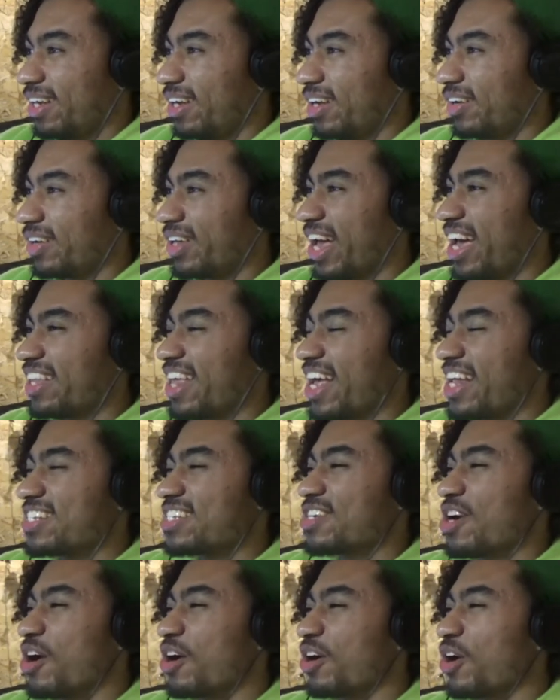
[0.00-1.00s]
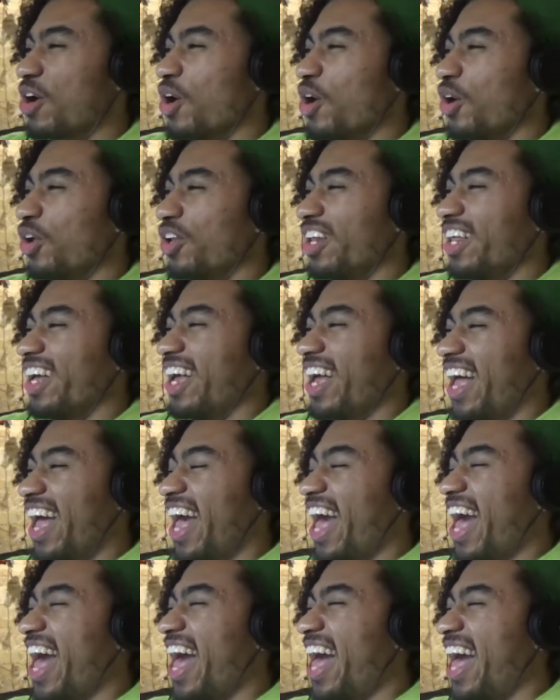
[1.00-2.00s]
Okay, that's our girl.
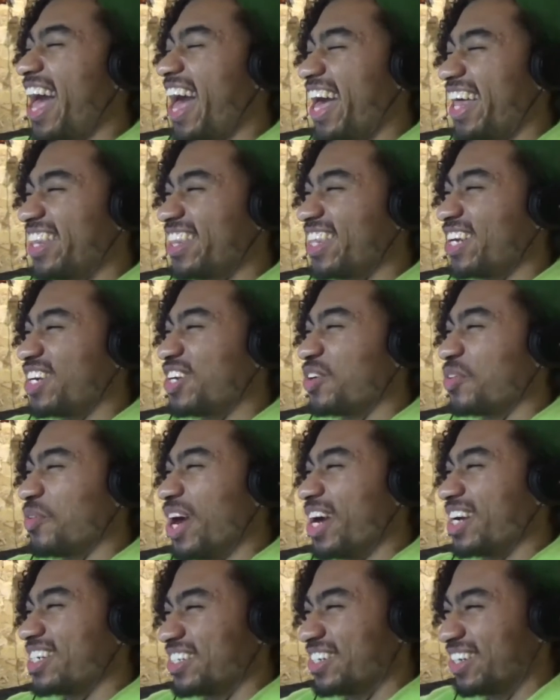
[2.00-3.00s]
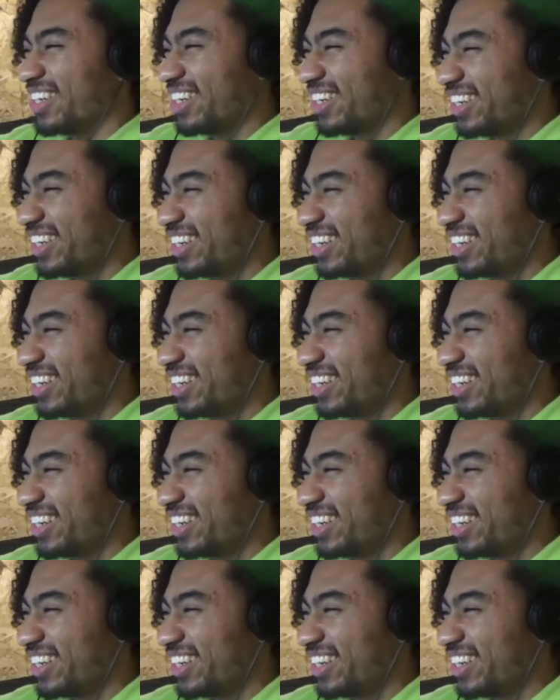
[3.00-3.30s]
The director.